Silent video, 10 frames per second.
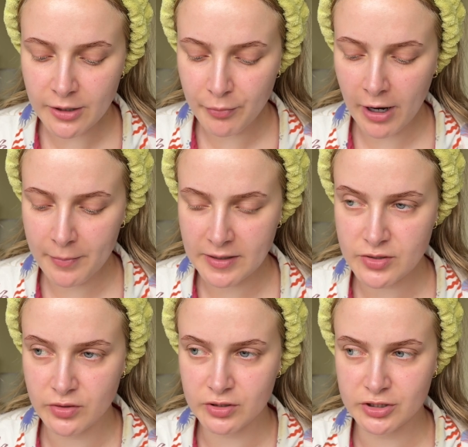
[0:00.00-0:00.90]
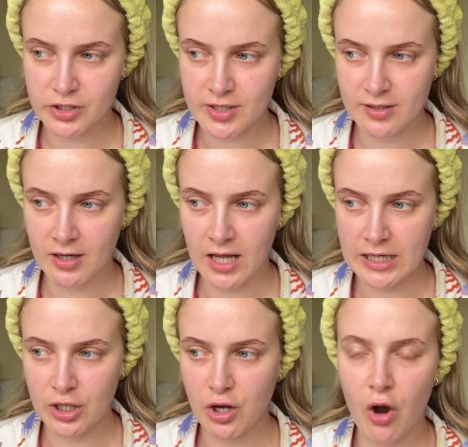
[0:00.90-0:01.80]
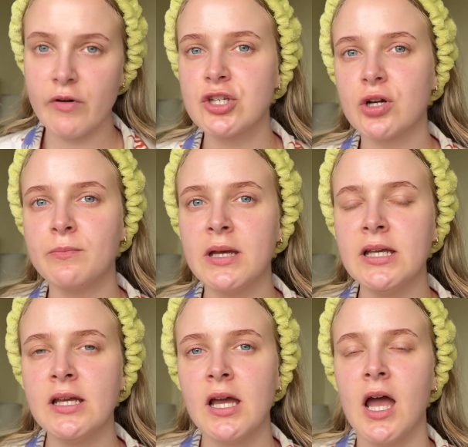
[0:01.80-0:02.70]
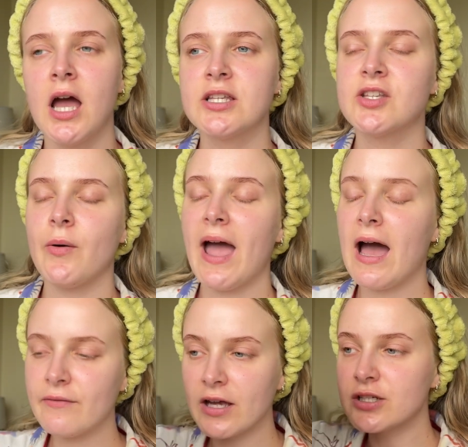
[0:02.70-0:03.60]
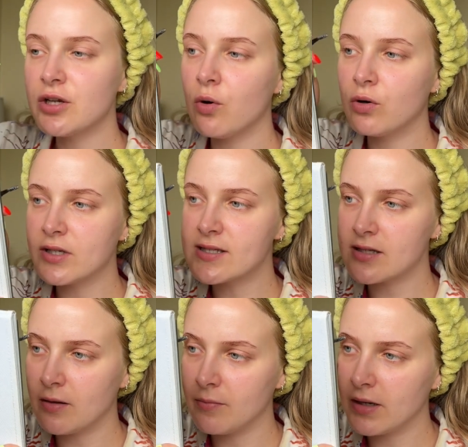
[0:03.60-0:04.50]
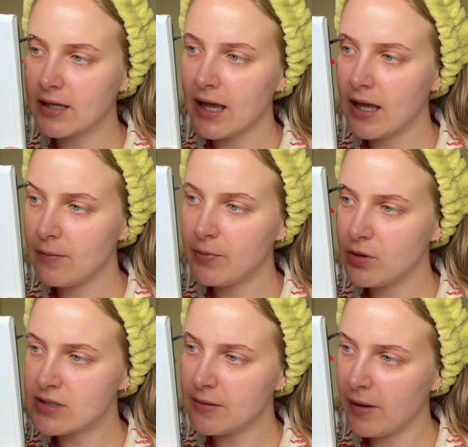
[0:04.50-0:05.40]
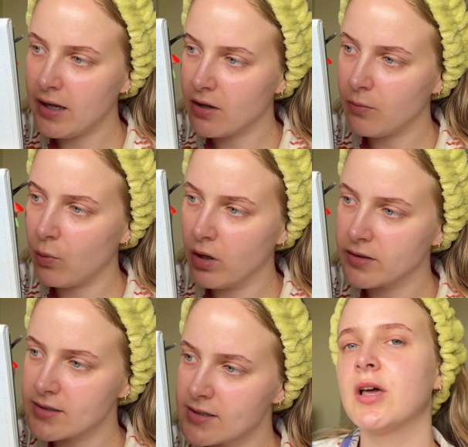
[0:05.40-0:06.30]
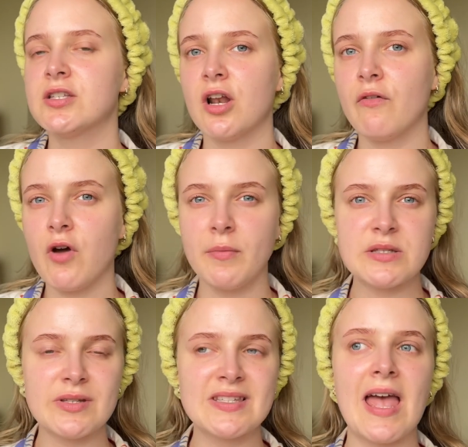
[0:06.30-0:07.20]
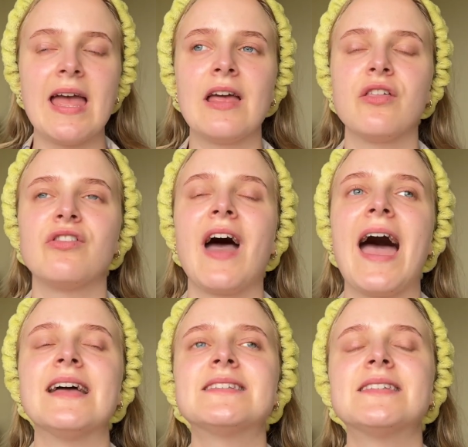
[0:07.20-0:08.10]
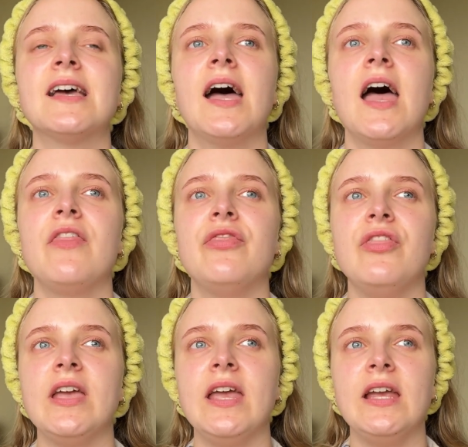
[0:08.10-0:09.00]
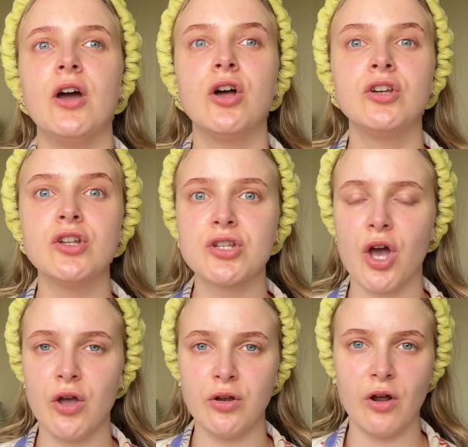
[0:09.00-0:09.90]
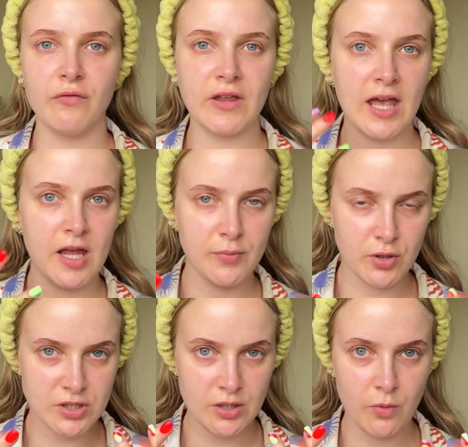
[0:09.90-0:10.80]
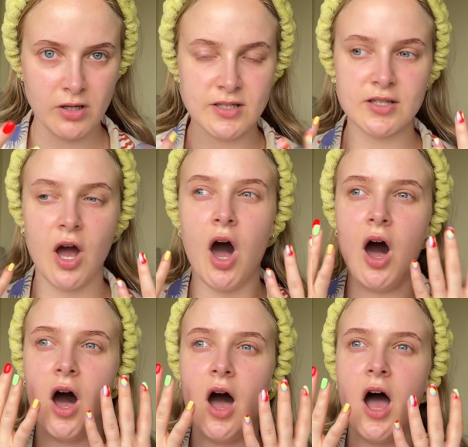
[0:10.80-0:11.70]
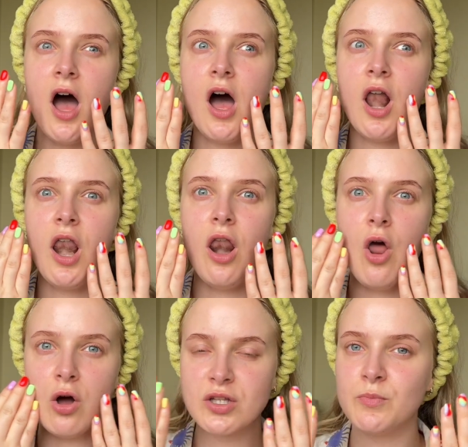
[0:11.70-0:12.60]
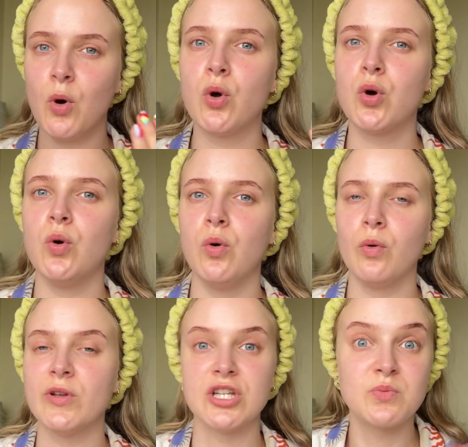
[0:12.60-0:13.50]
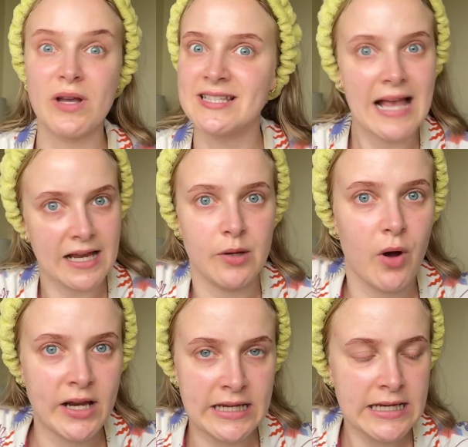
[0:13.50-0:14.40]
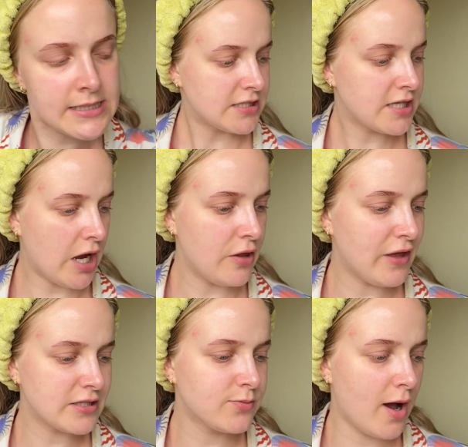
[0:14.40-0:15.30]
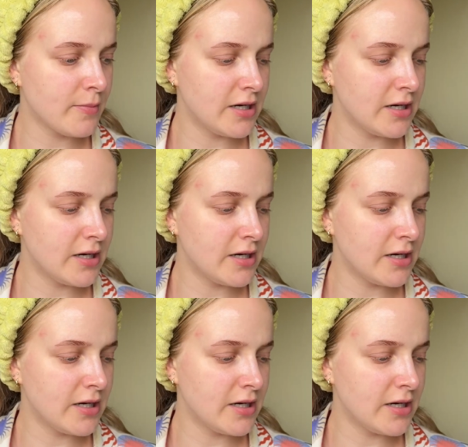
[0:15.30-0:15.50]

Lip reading: a brow pencil that doesn't like look orange on me. So I have actually ordered some K-Beauty makeup ones because a lot of comments were saying that the undertone of the K-Beauty ones are a lot more cool, which is exactly what I need. So that's what I'm going to